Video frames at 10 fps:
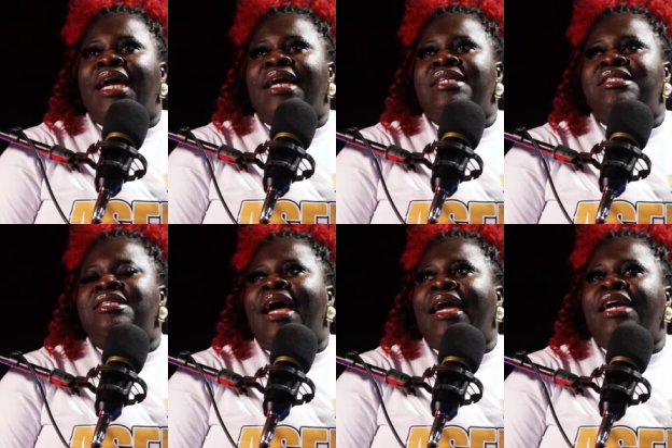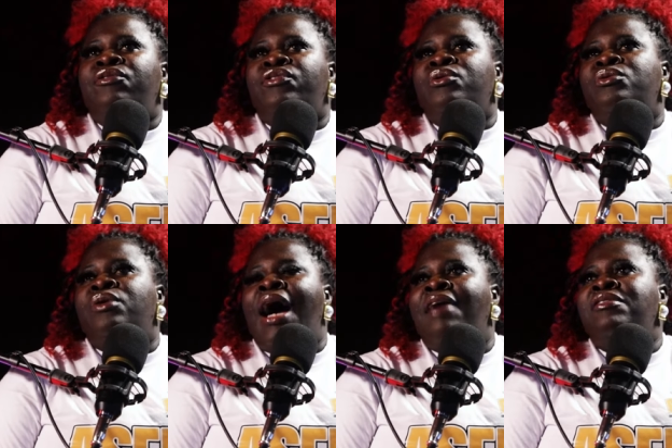it's like if
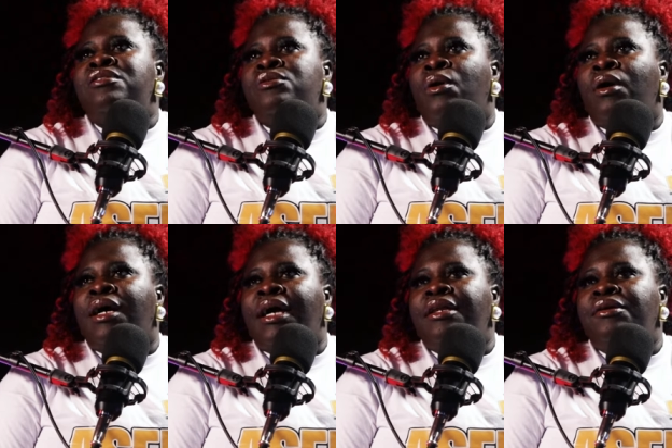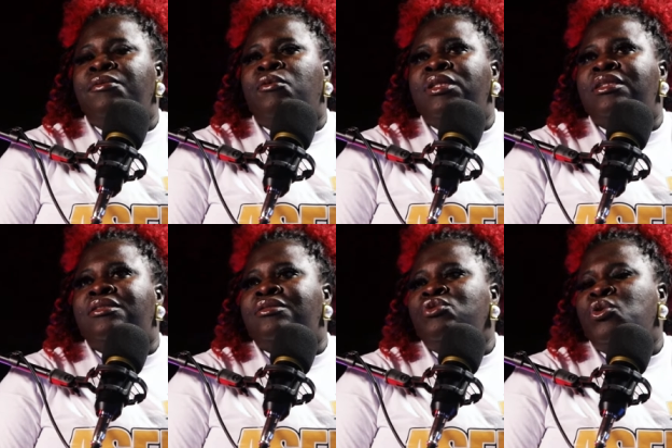you have a song and you want
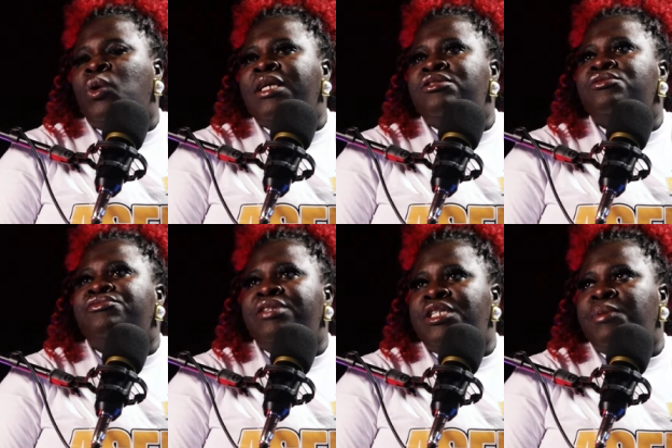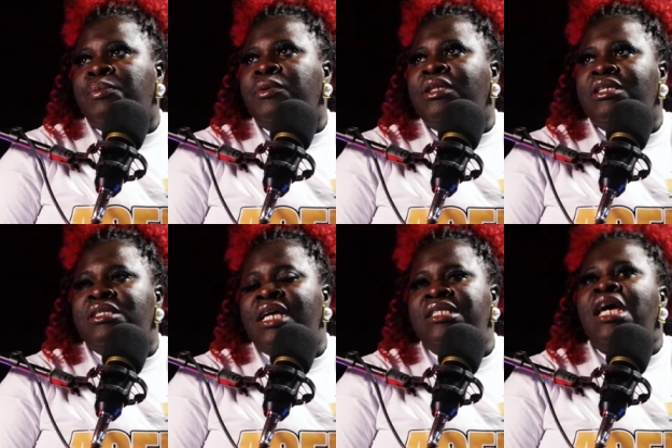you want it to reach people in the
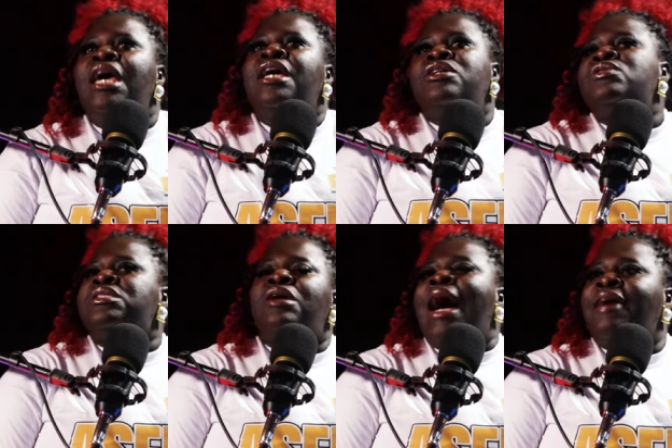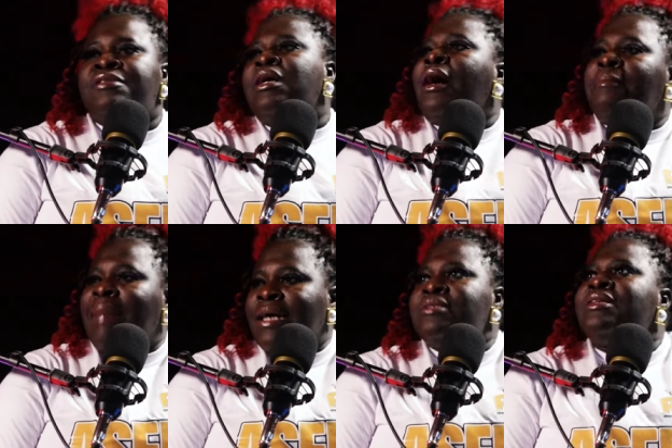states, you still have to come
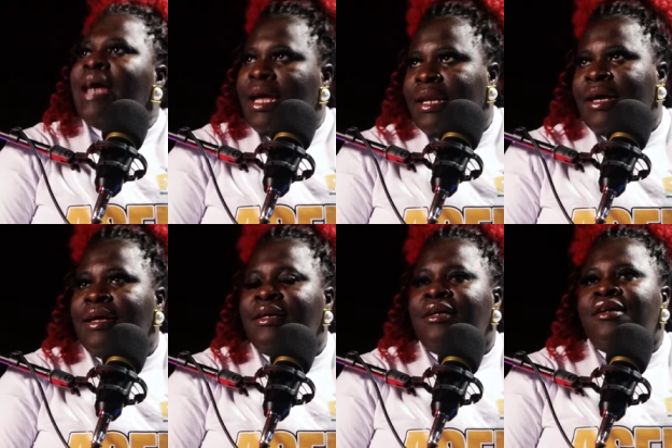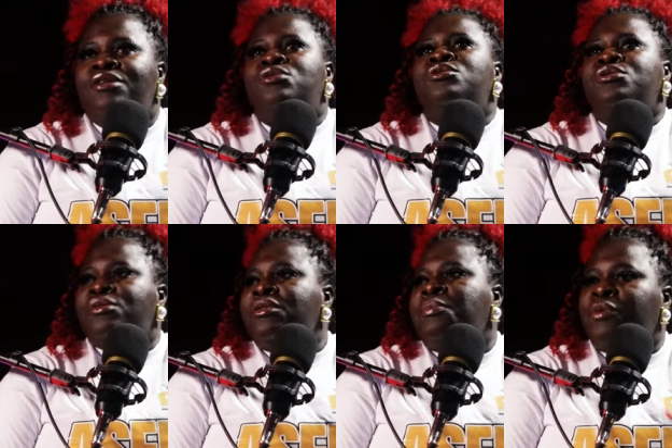back to Ghana, Ghana. to
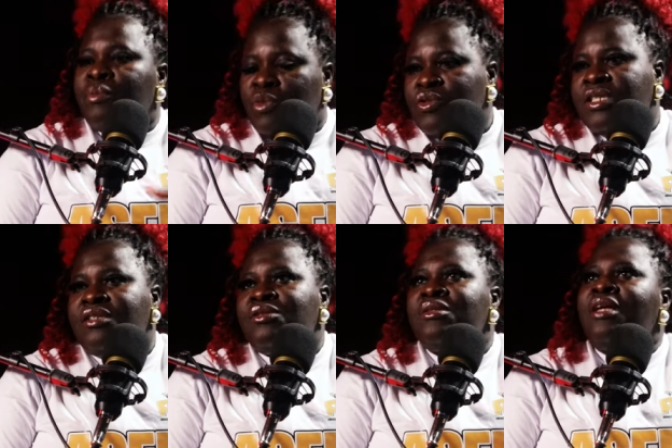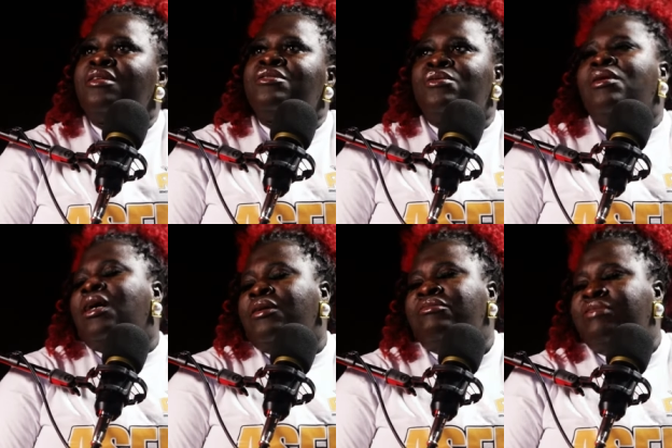do the promotion so that the song
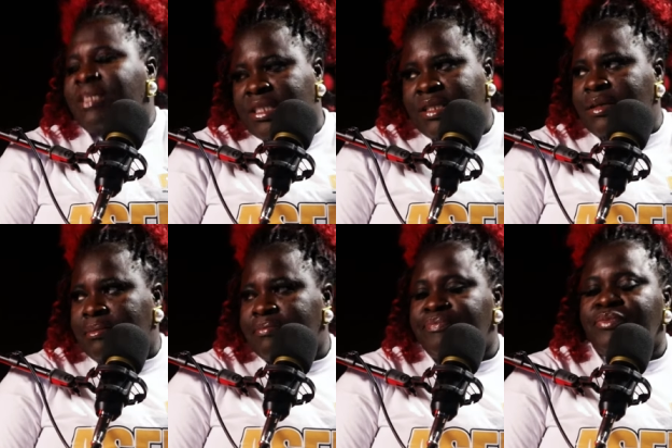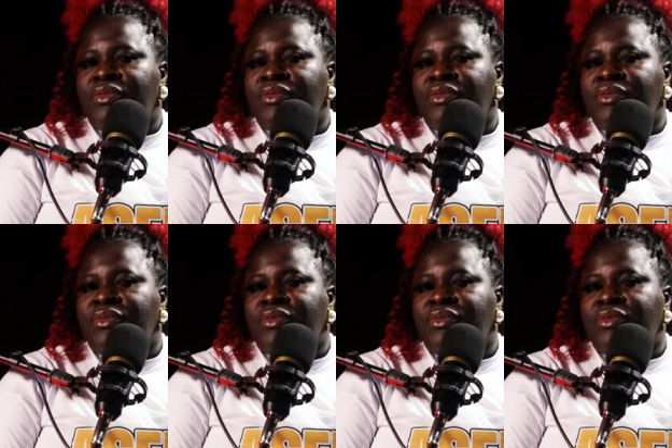can reach them,